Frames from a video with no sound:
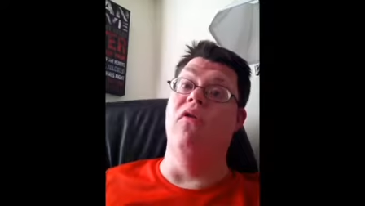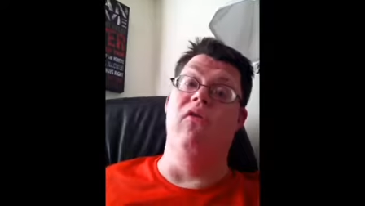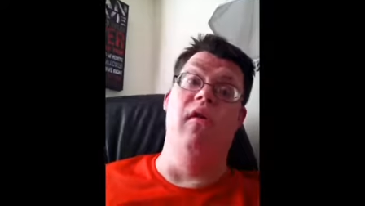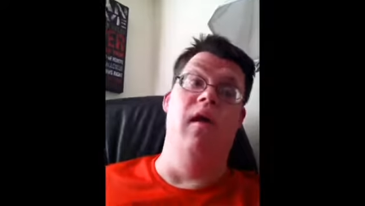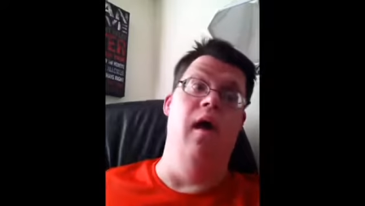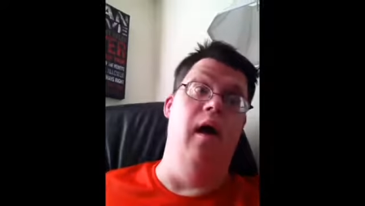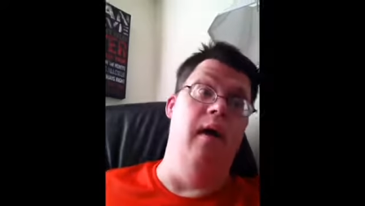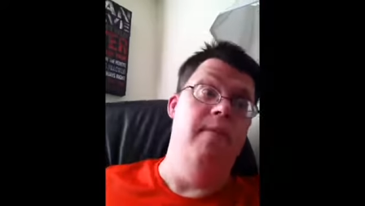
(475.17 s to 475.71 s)

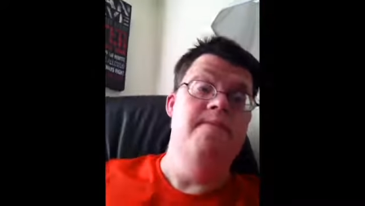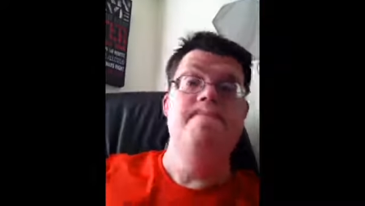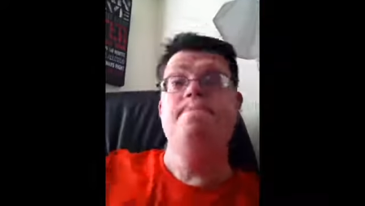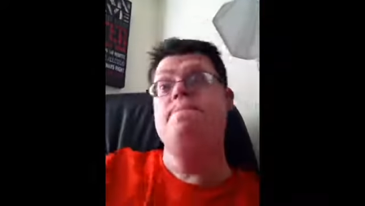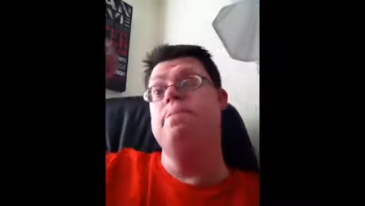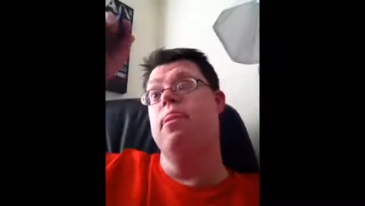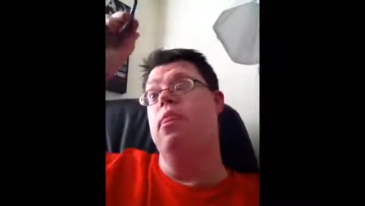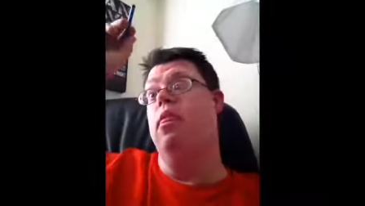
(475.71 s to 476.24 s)
today.
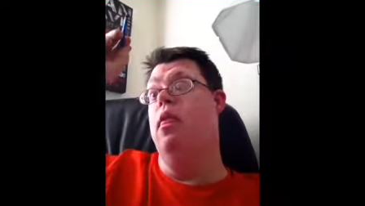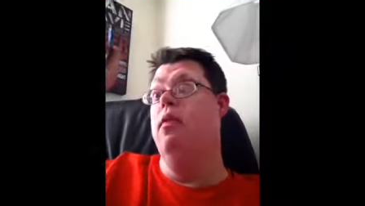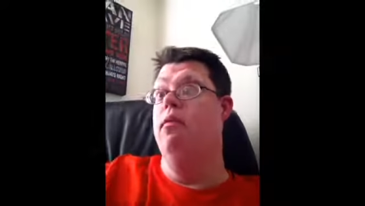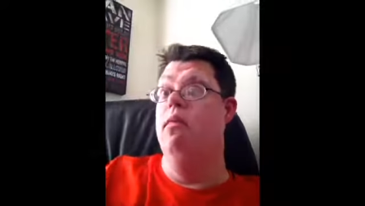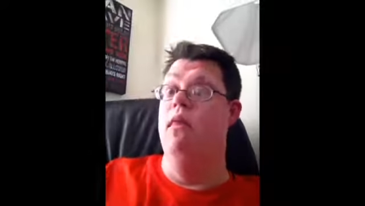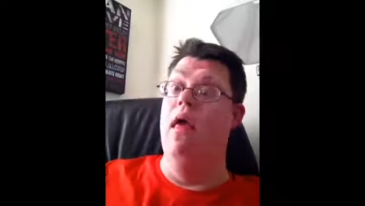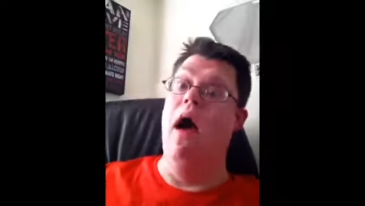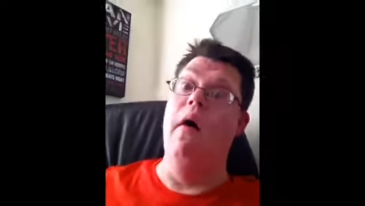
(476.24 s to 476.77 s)

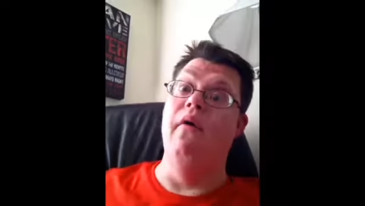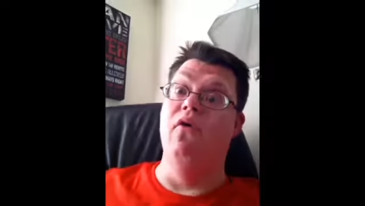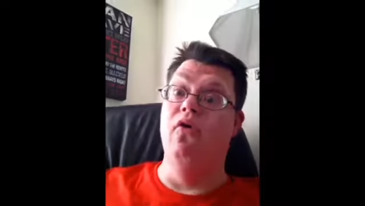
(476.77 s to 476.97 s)
I'll